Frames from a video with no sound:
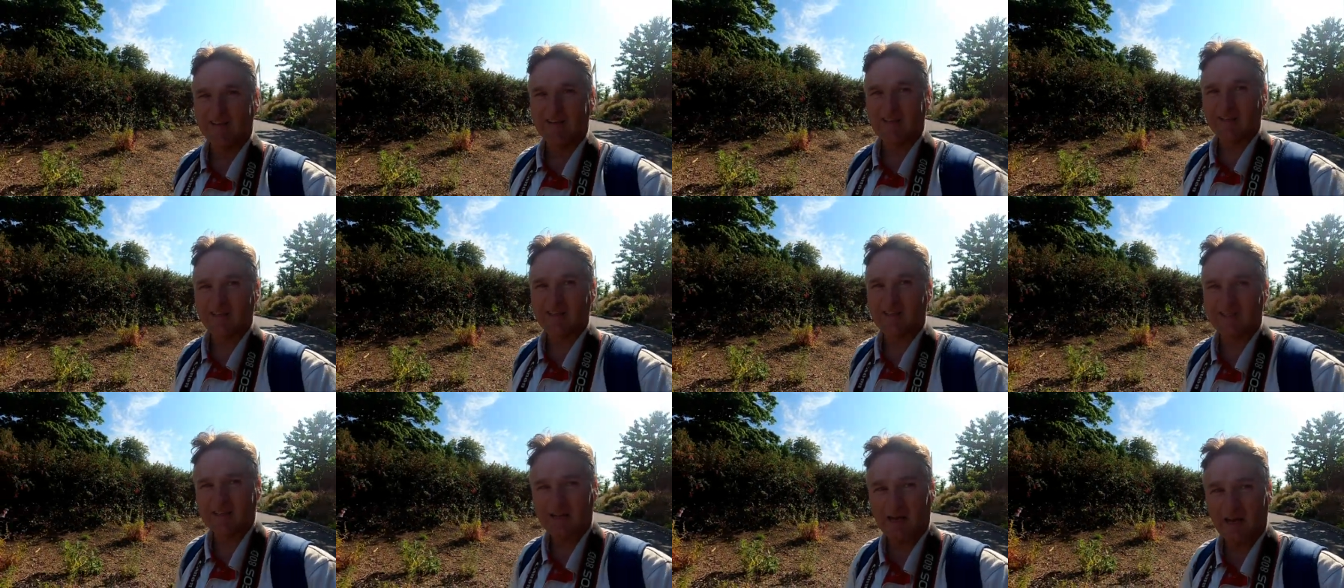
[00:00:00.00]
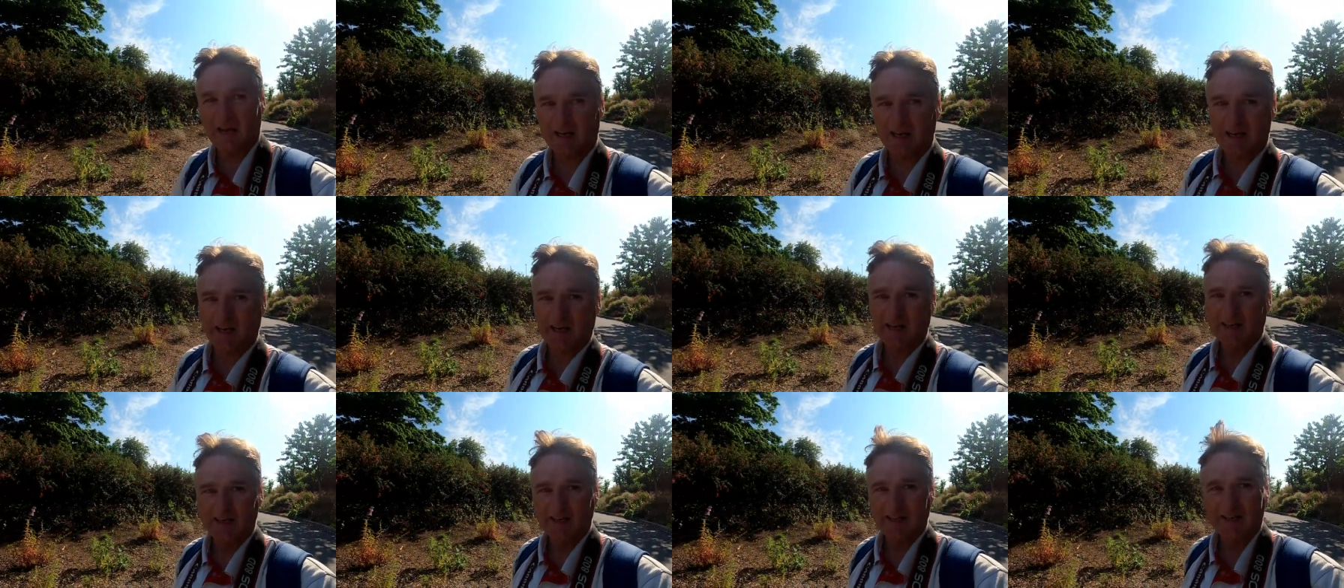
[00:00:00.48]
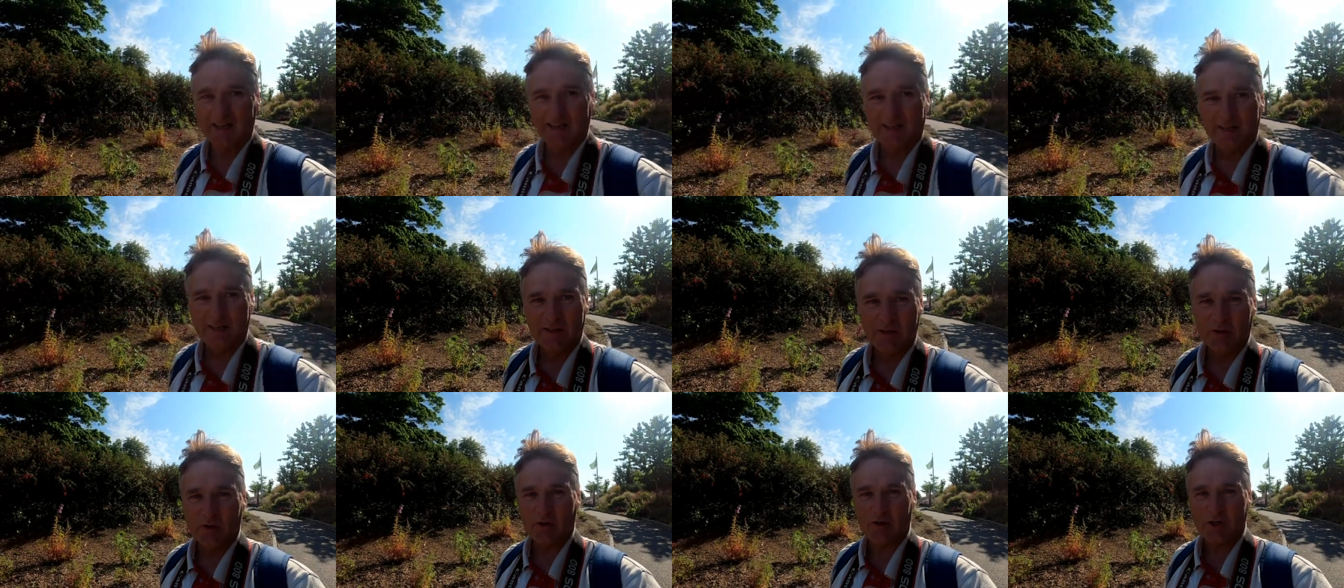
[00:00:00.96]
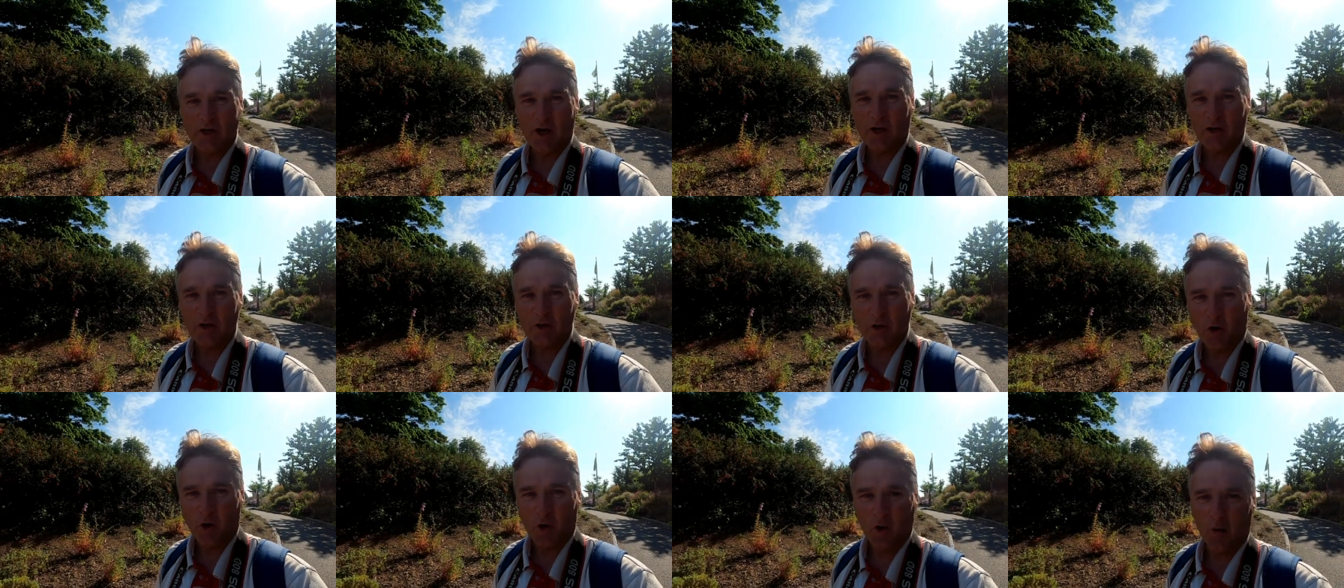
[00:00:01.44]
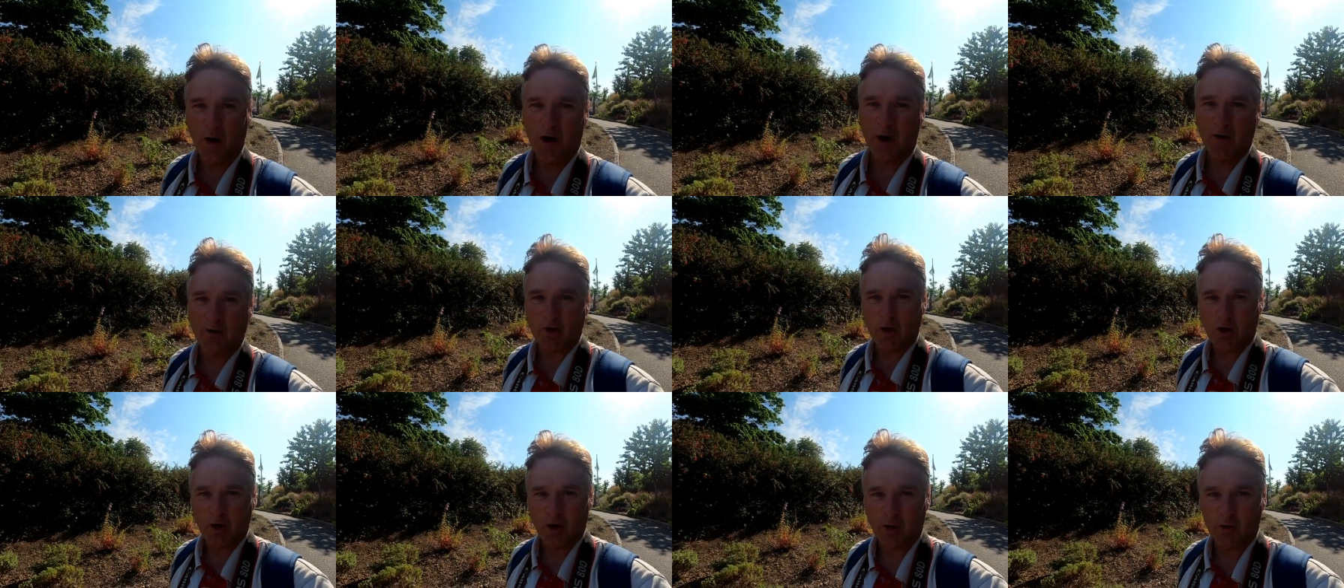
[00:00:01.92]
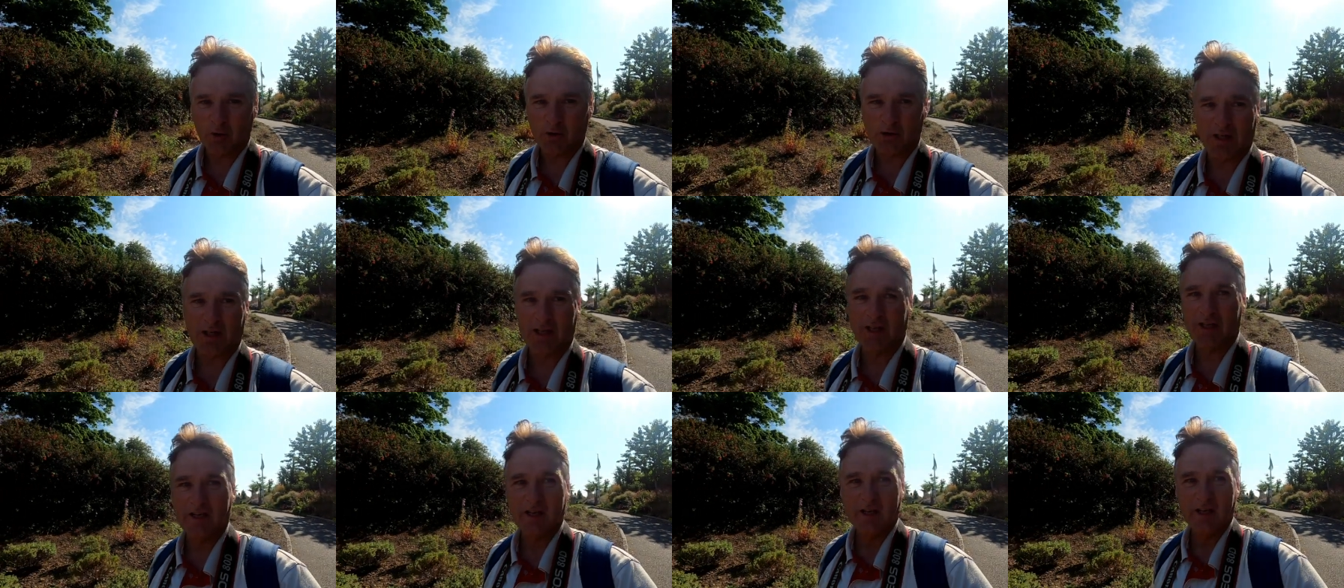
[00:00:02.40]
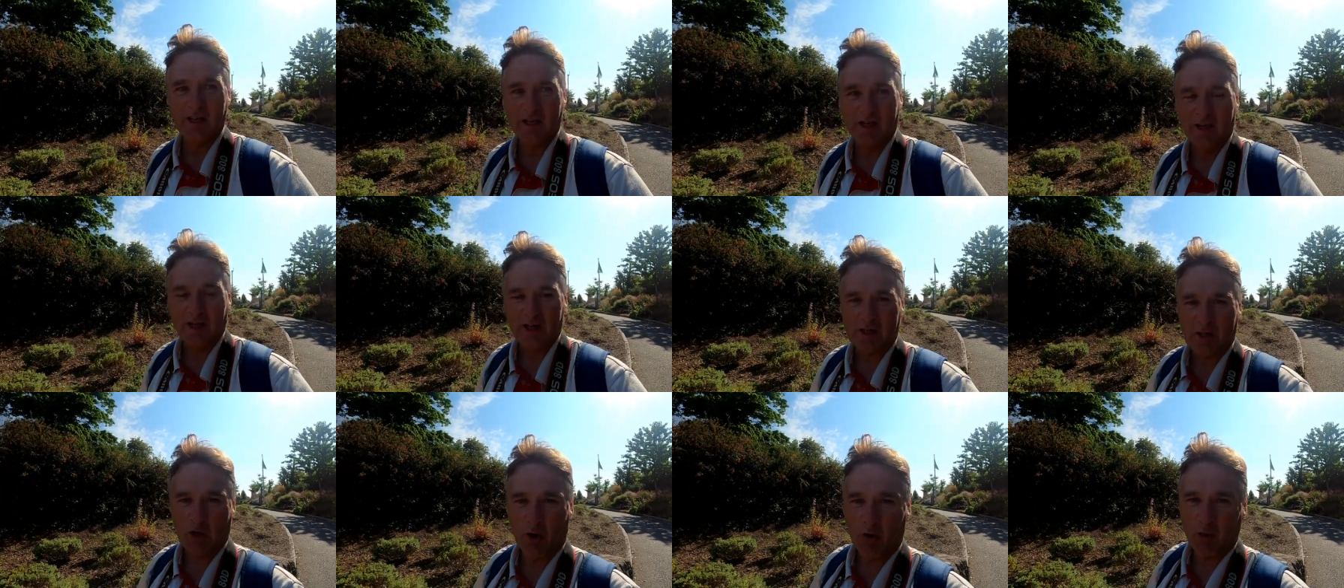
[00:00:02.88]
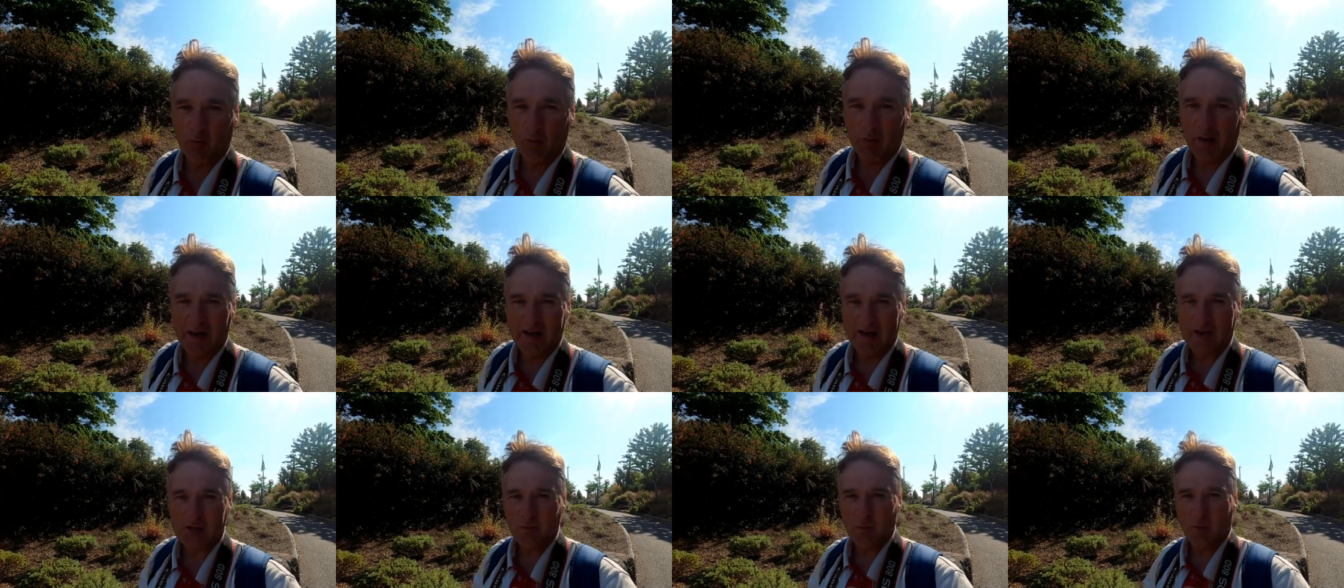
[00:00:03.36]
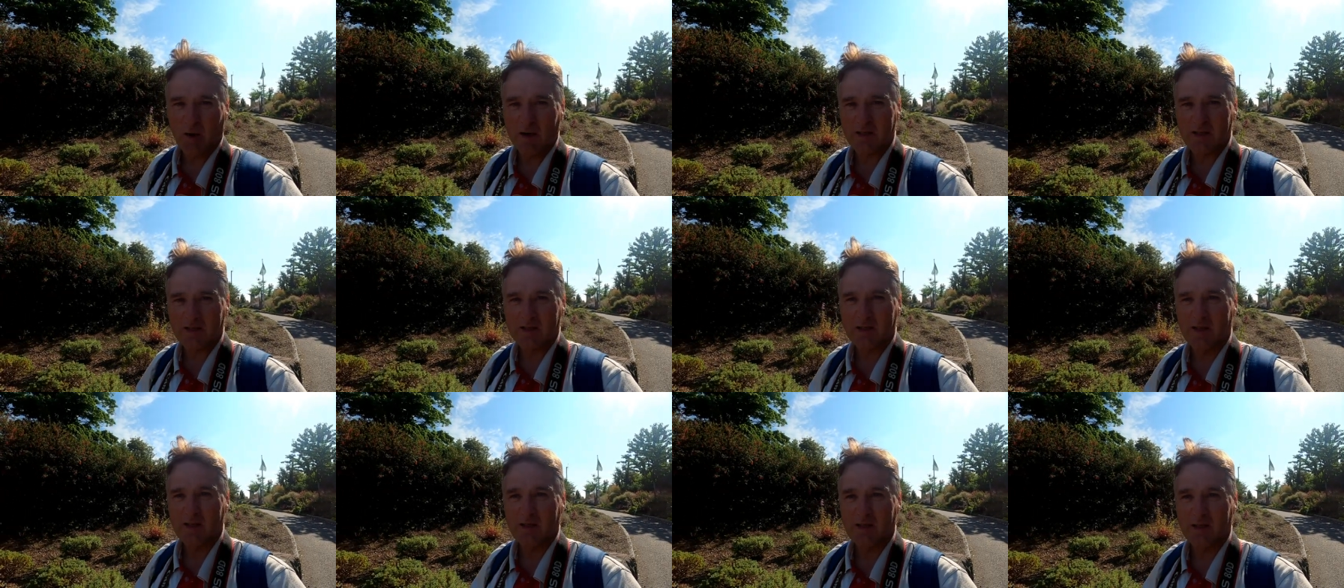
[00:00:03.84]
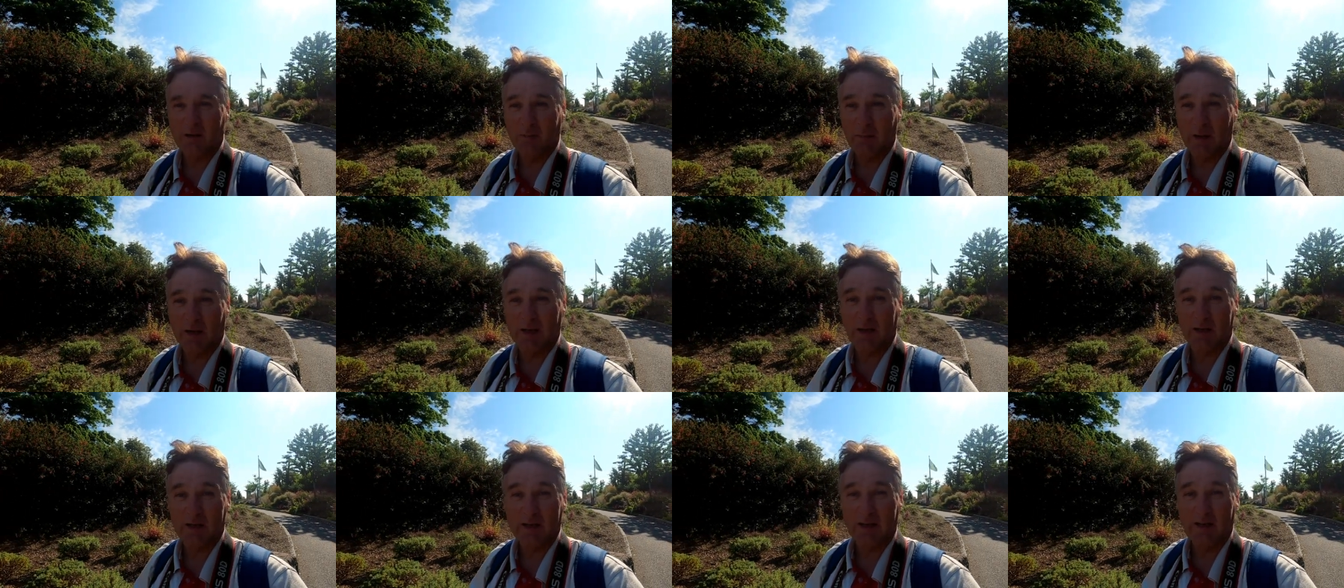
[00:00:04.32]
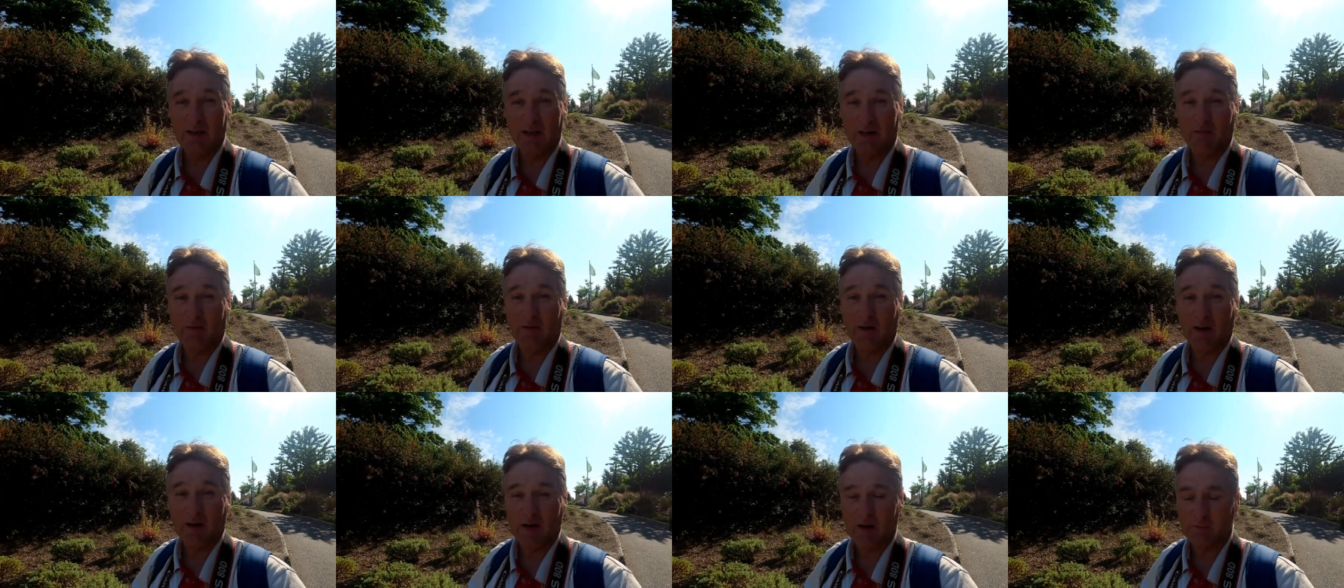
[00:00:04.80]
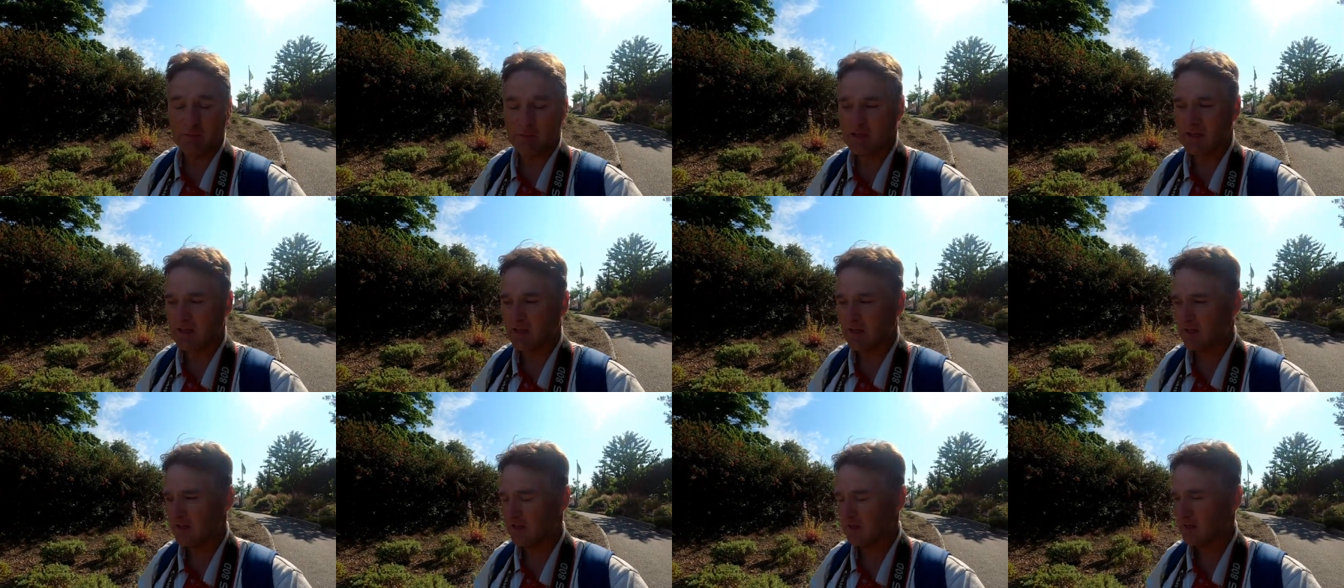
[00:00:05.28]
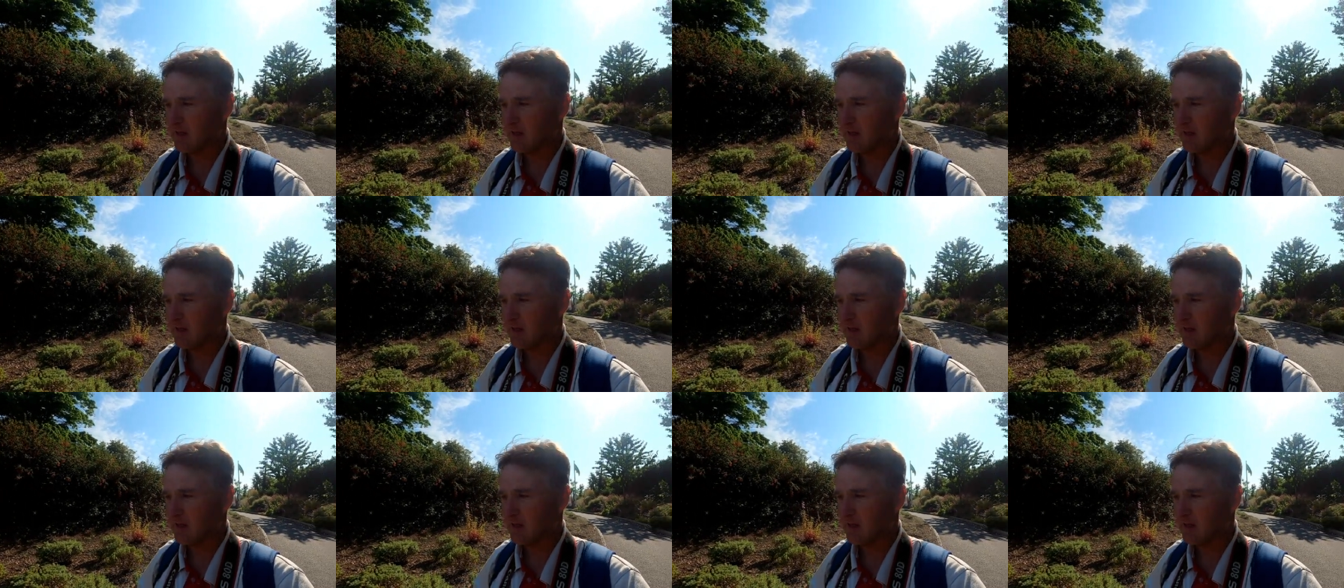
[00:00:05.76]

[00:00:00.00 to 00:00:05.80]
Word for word: to this day, does not know how close his whole place was to being in flames.